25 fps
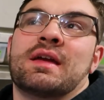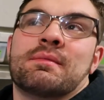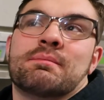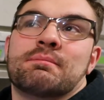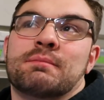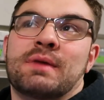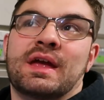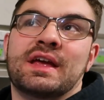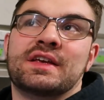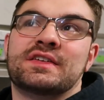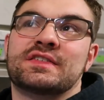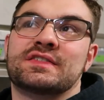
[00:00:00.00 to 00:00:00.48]

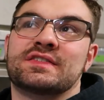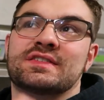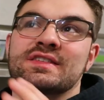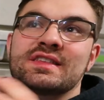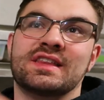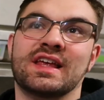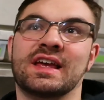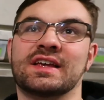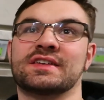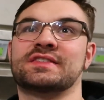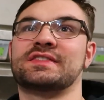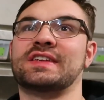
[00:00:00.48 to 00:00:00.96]
makes
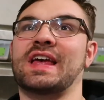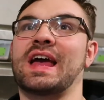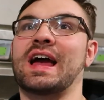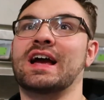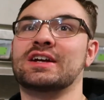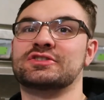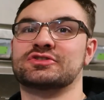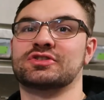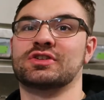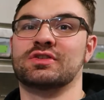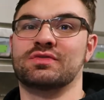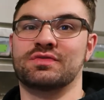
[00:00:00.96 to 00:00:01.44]
this
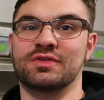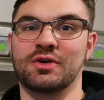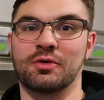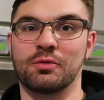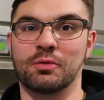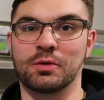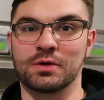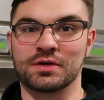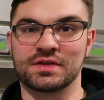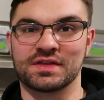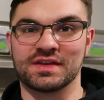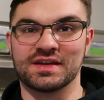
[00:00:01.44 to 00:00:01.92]
actually feel
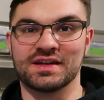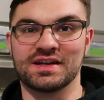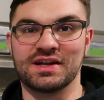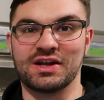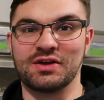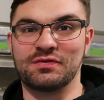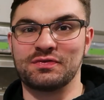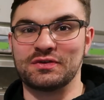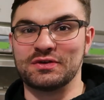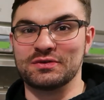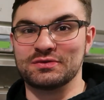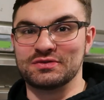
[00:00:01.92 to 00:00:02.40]
worth it.
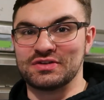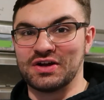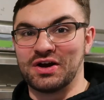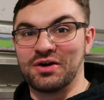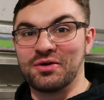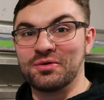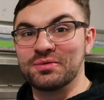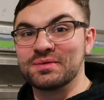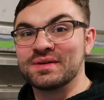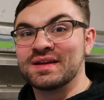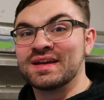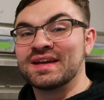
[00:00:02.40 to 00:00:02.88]
If you
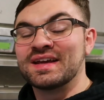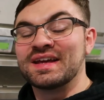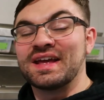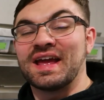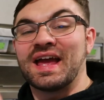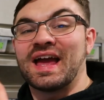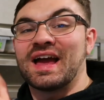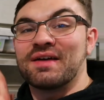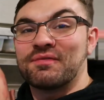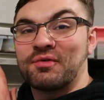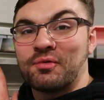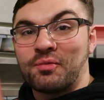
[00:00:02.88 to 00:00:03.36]
don't
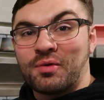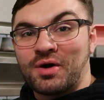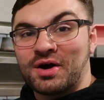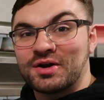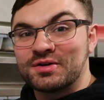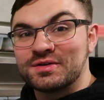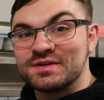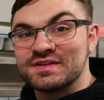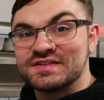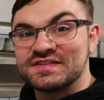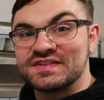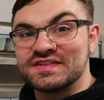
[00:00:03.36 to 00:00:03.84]
have a
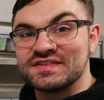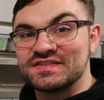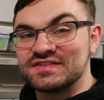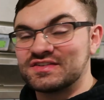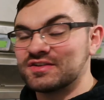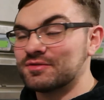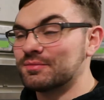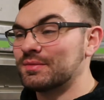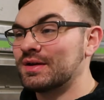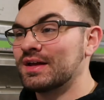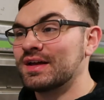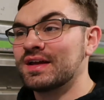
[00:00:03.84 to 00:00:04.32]
watering
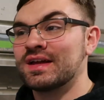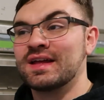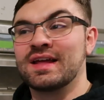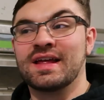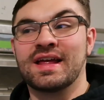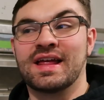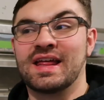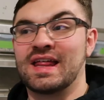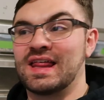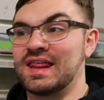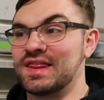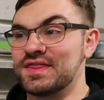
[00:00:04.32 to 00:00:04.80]
system,
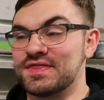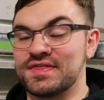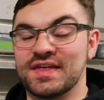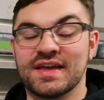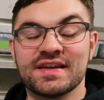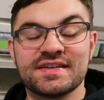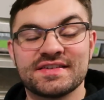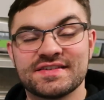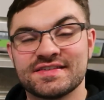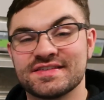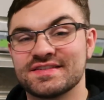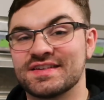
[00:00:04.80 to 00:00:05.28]

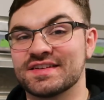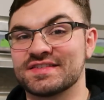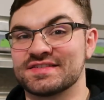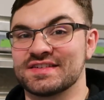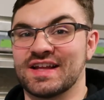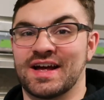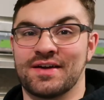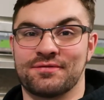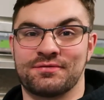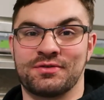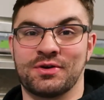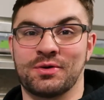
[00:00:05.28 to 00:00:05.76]
this does
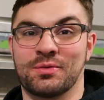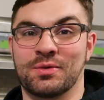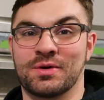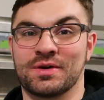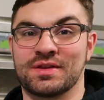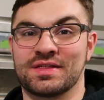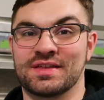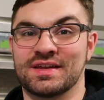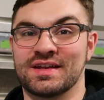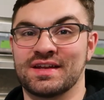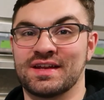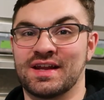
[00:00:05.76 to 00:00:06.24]
not feel
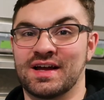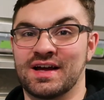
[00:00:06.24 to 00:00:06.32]
worth it.